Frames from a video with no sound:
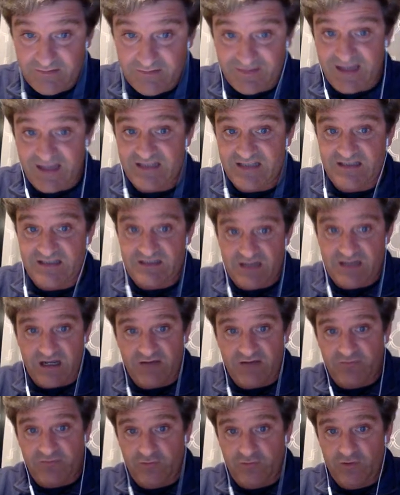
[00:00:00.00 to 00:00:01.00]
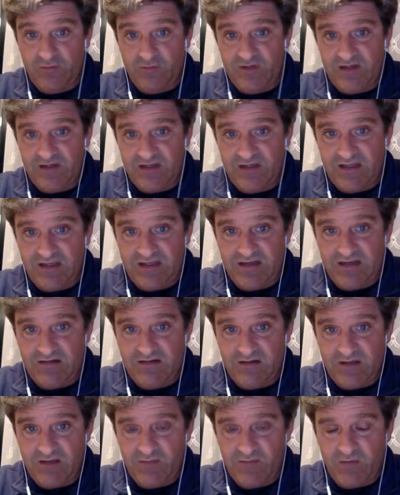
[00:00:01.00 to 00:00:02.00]
That's uh, Fruman and,
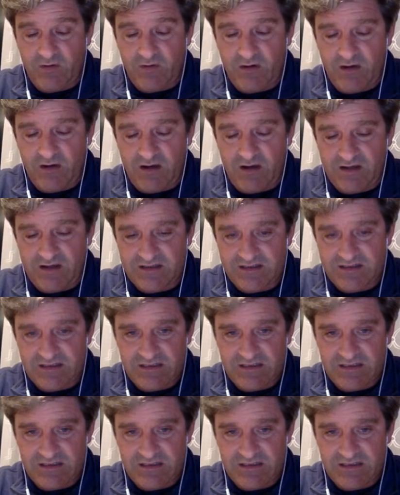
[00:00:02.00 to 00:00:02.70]
and Parnas.